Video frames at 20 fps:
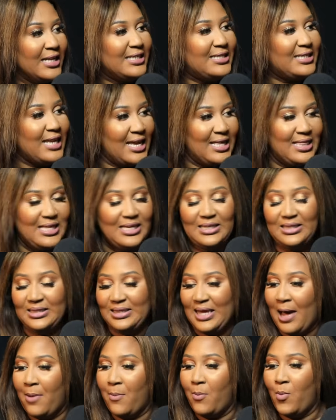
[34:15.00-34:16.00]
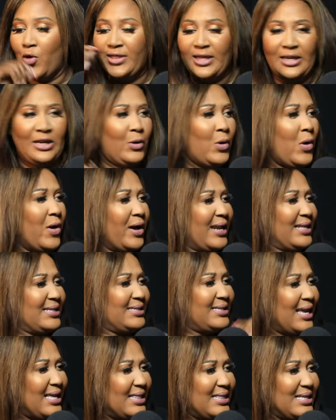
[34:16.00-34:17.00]
Say this. I'm more than a conqueror.
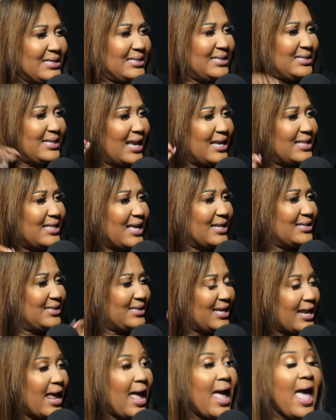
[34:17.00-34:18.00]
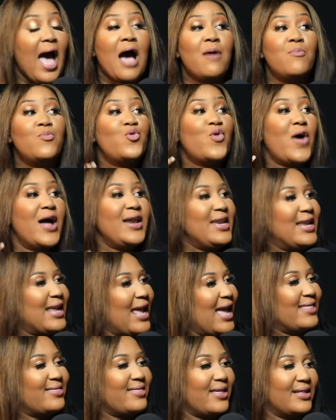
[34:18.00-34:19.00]
Say this. Say that. Say, I'm running
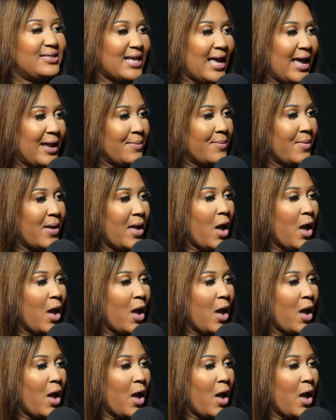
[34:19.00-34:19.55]
at that time.